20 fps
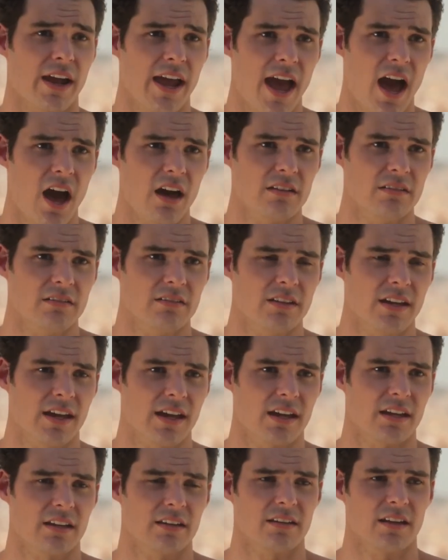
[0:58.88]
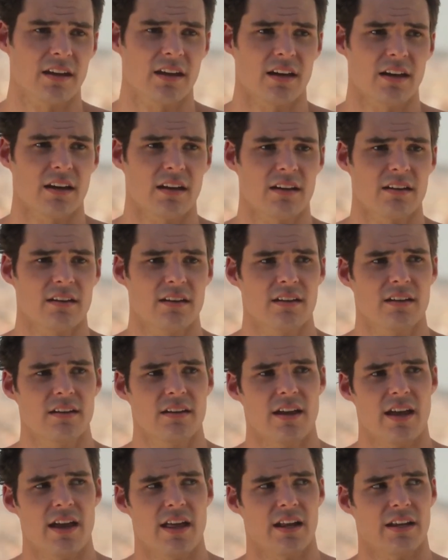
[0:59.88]
out and, uh,
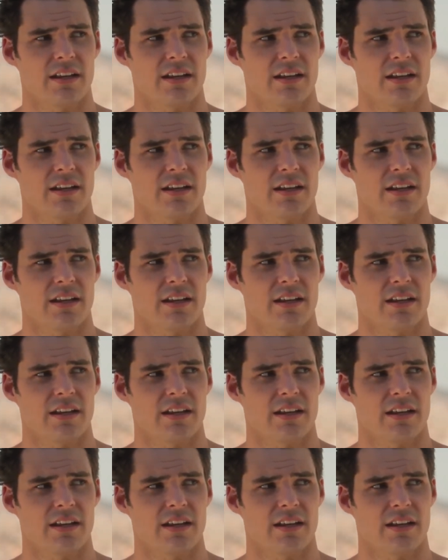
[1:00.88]
and I